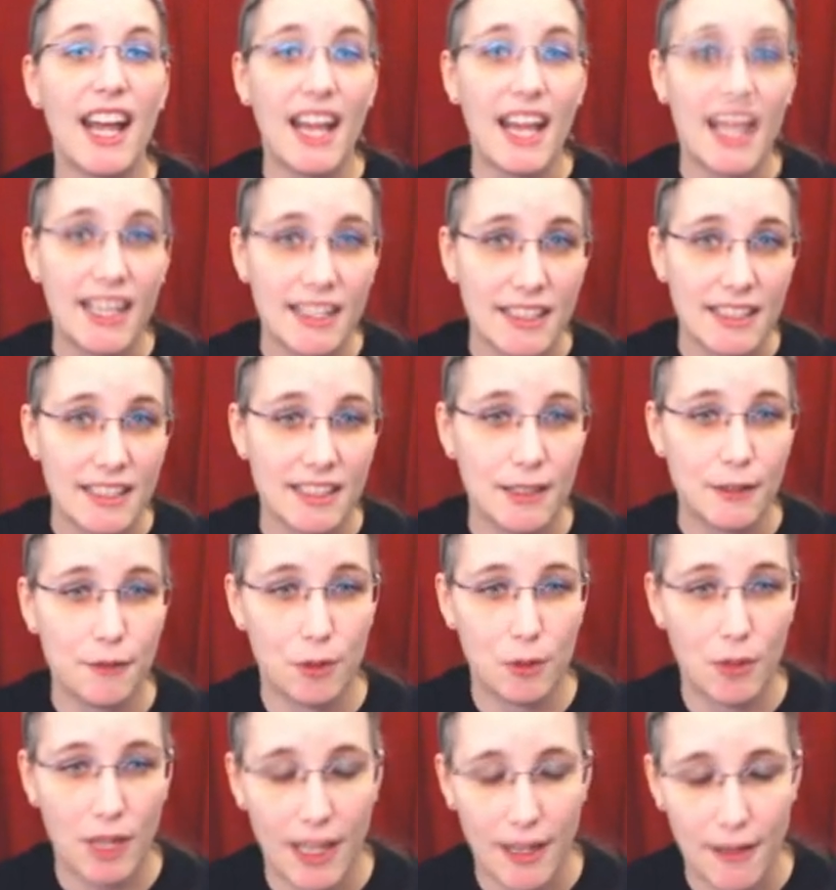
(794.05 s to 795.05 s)
and
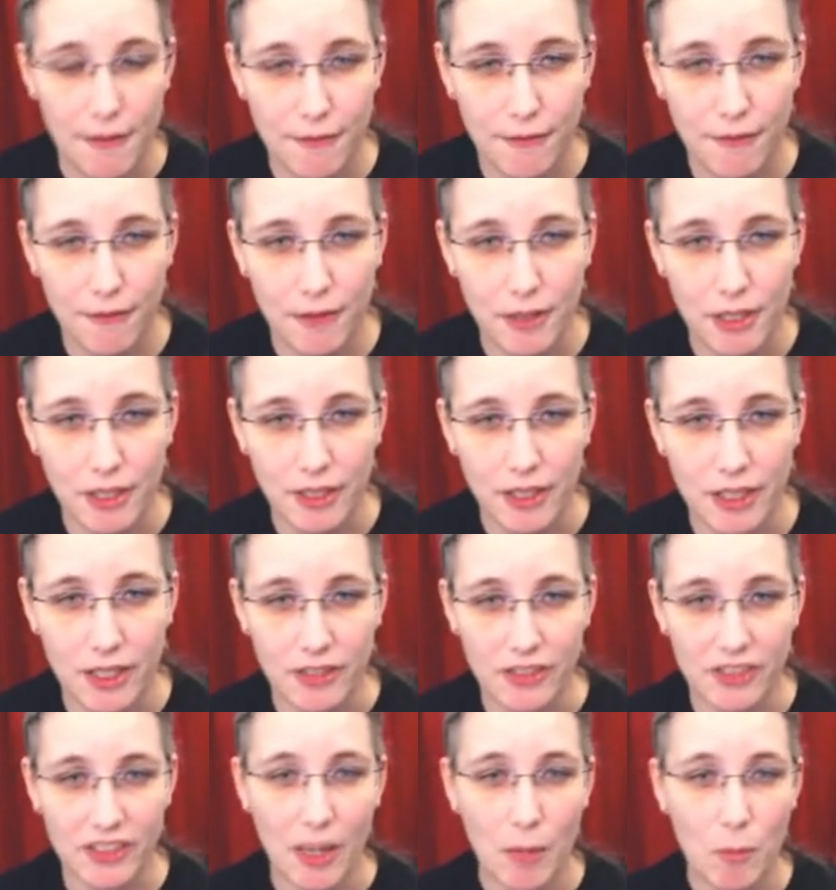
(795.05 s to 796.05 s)
if you have a,
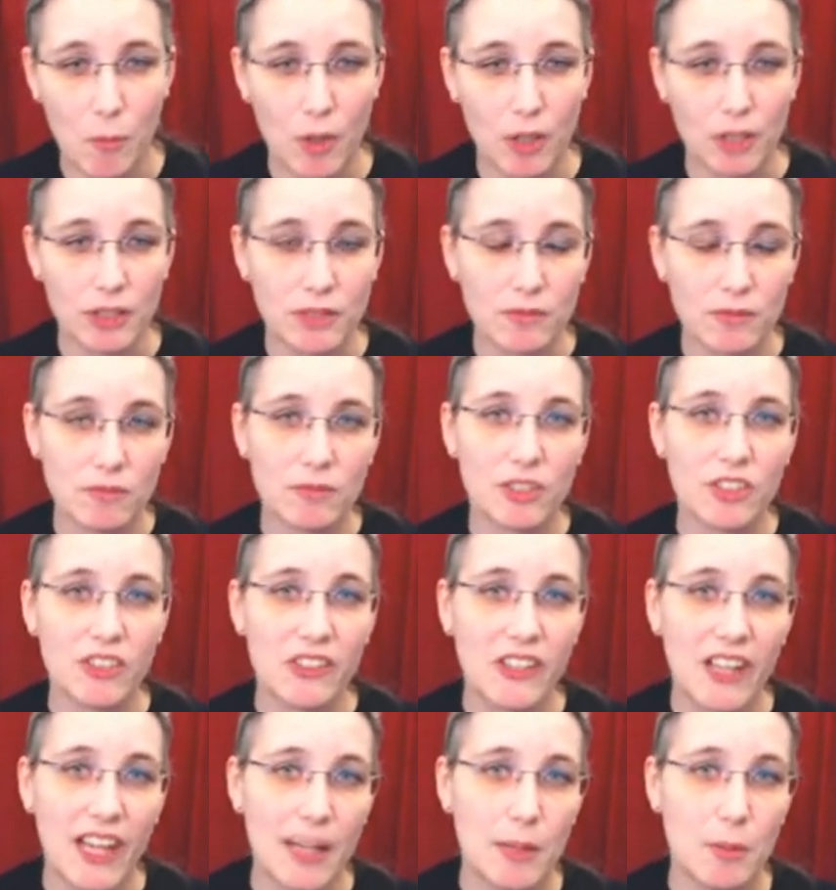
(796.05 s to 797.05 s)
a somewhat
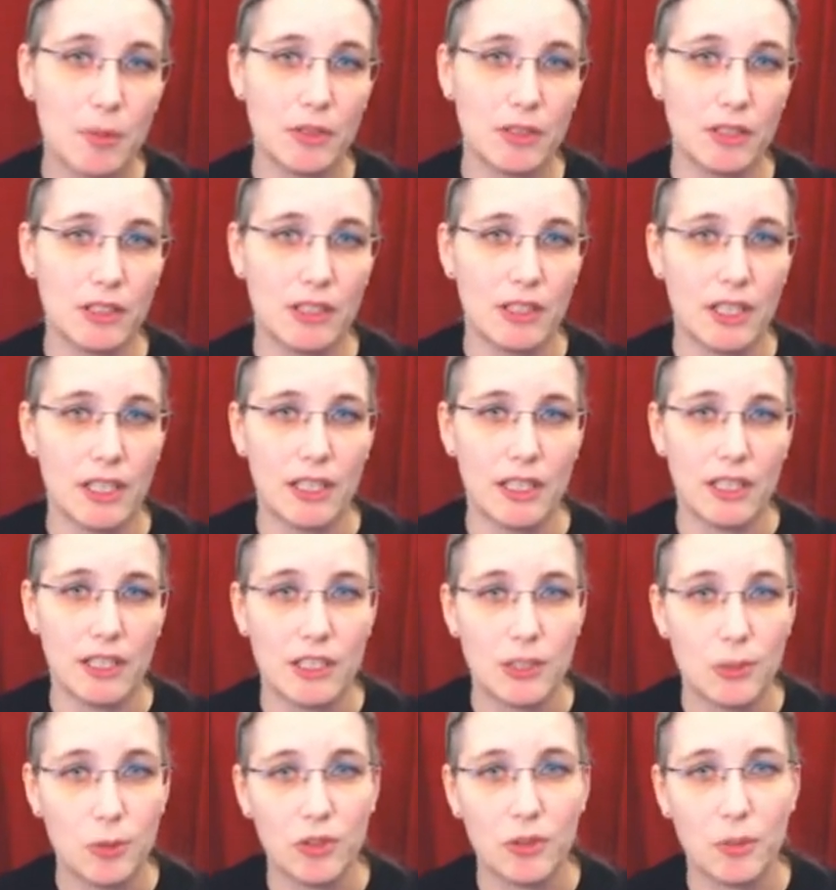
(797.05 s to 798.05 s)
stable
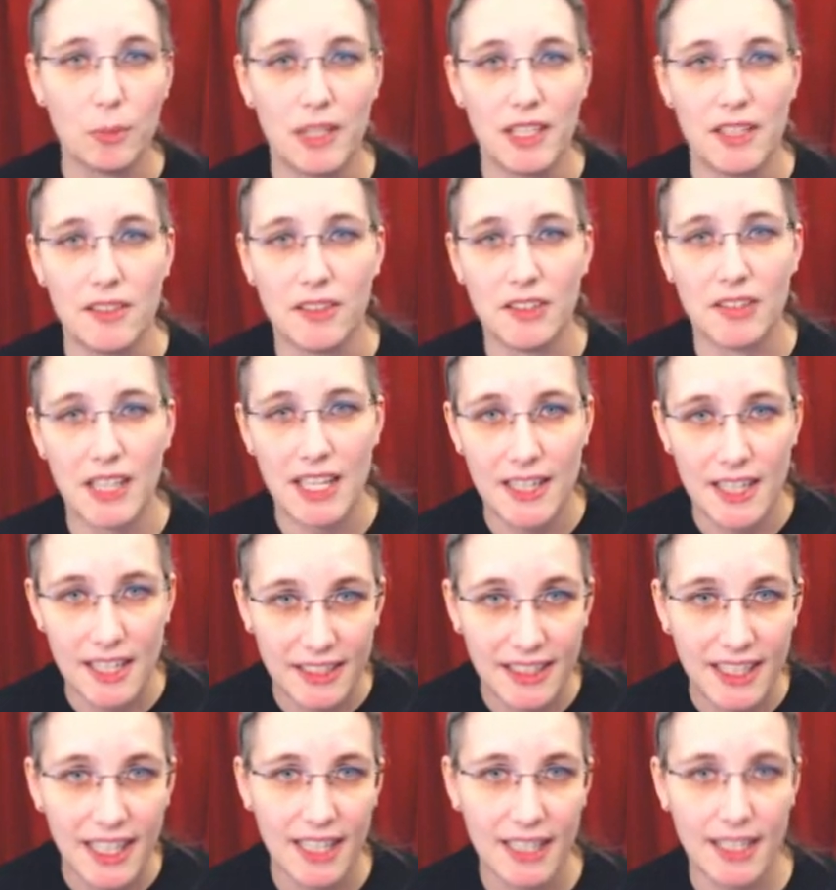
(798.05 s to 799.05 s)
uh, user base, then
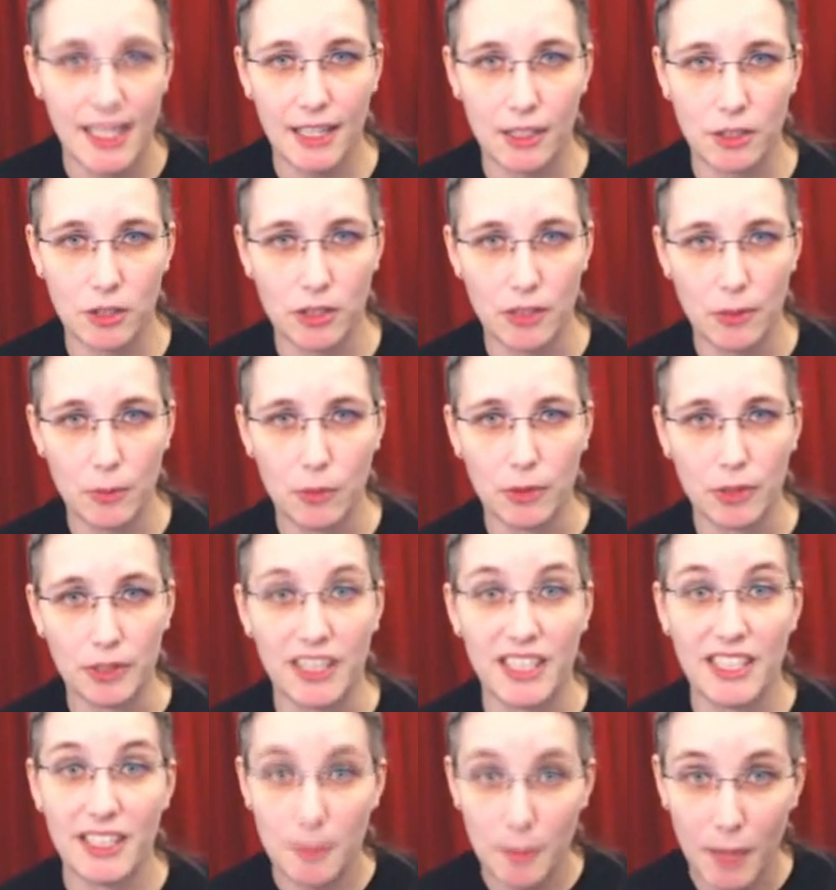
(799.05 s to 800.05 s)
it can actually
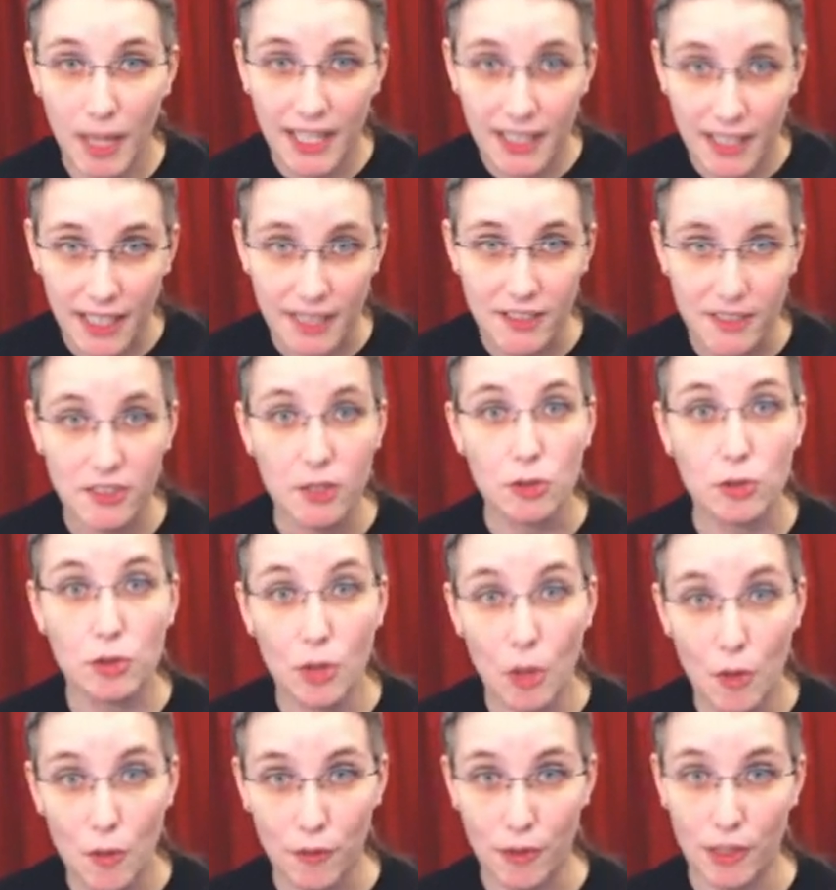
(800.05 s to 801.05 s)
work. And in my case,
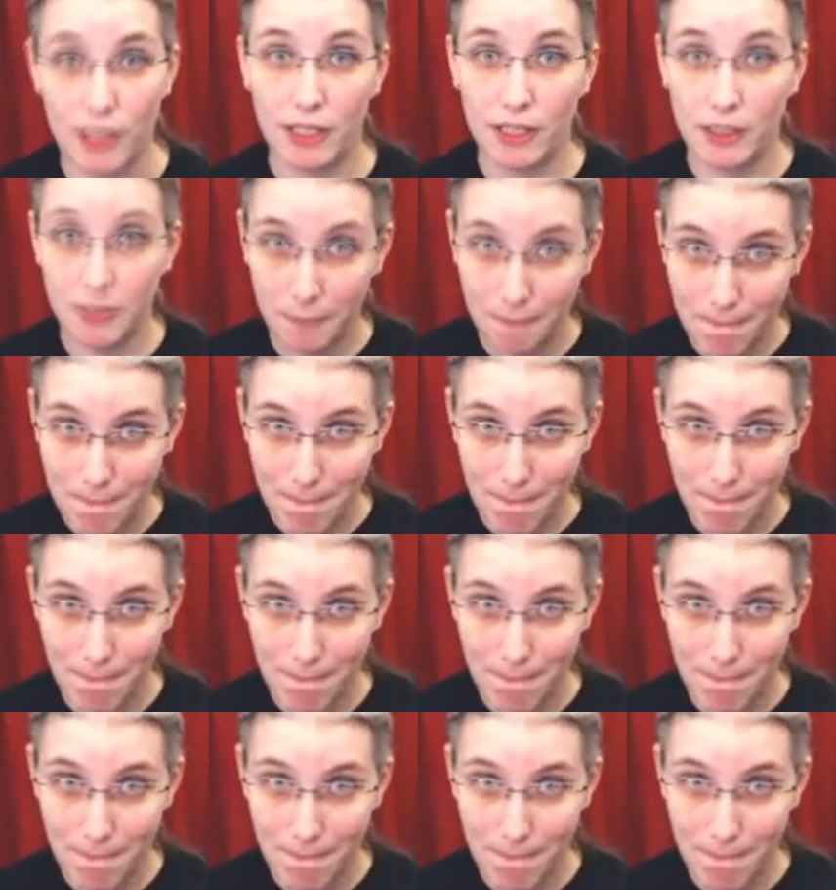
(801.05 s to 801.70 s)
so far,